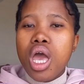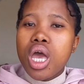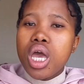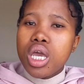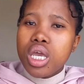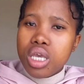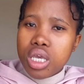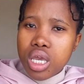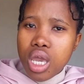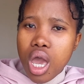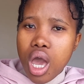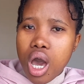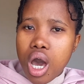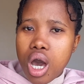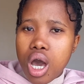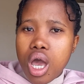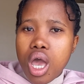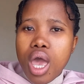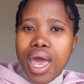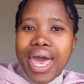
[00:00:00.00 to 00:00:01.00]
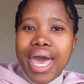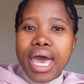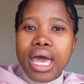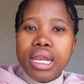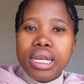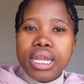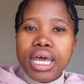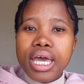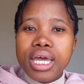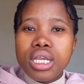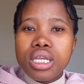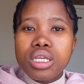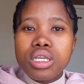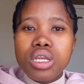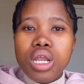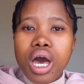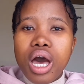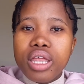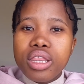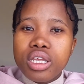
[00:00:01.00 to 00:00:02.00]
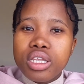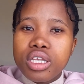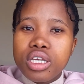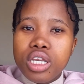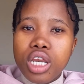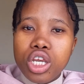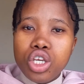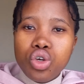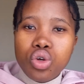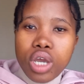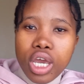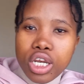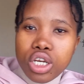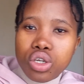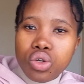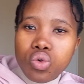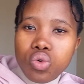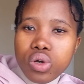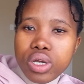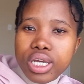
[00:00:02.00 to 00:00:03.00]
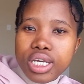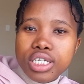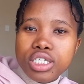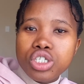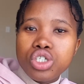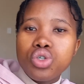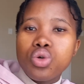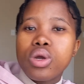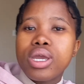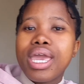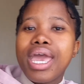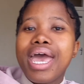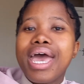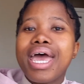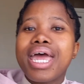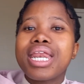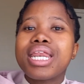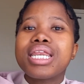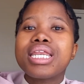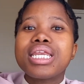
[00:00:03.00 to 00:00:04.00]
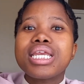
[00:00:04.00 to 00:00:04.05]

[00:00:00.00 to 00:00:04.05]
Yeah. And then the other thing that you can do is you can